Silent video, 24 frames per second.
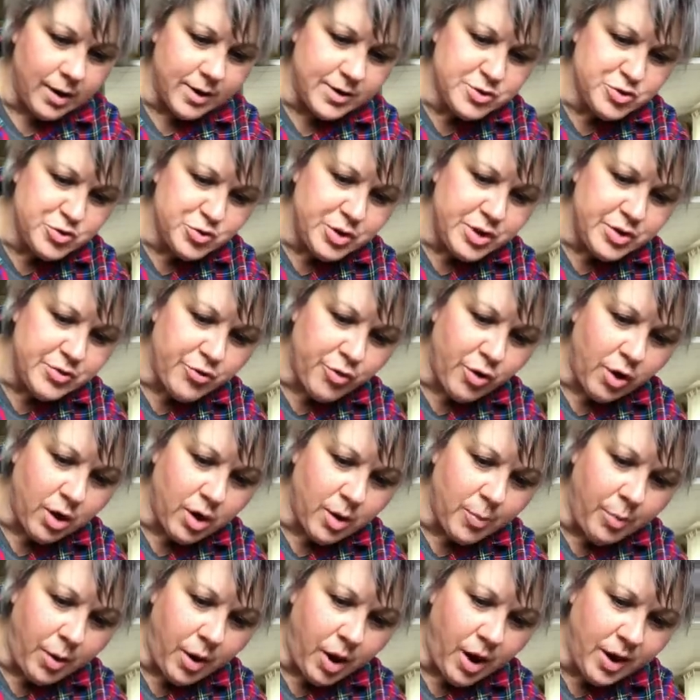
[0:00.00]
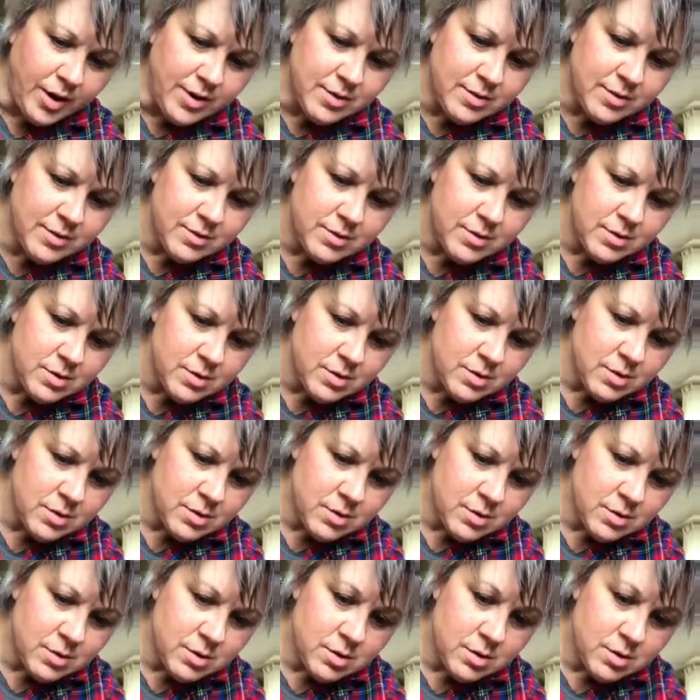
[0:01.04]
tree trunk pot.
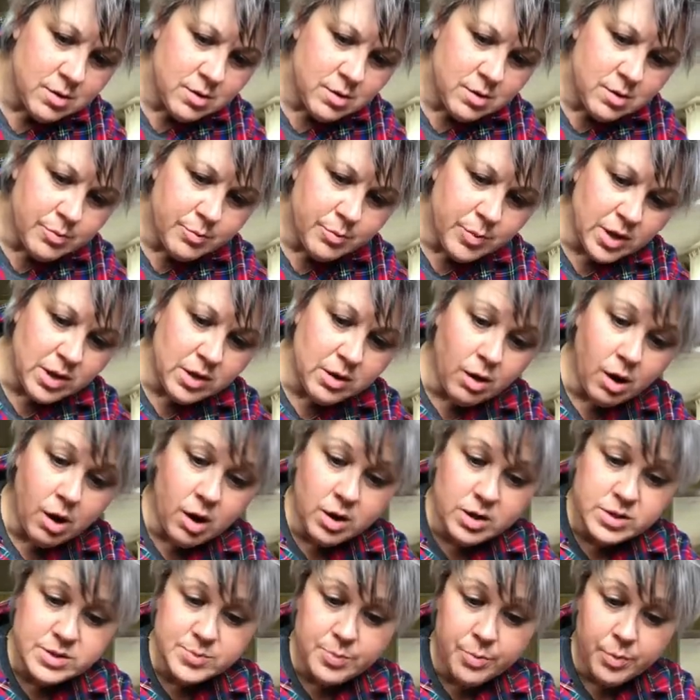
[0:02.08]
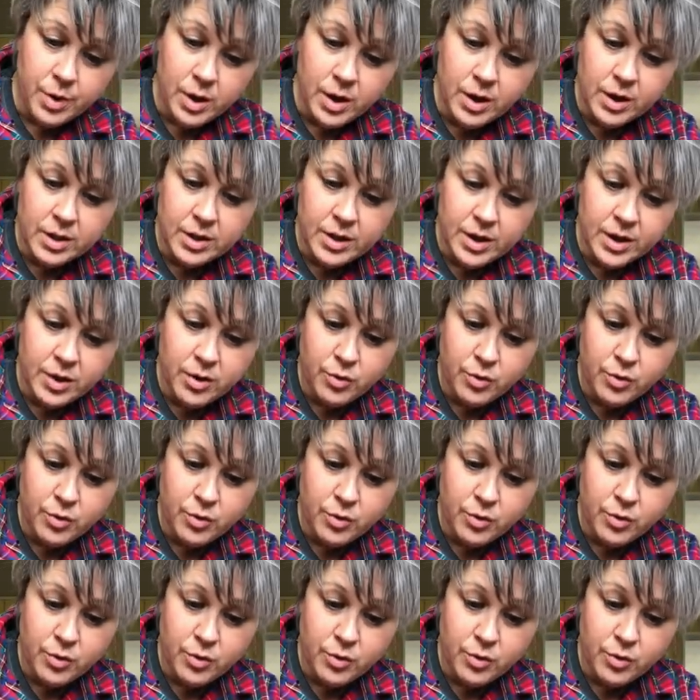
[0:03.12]
My dog is barking like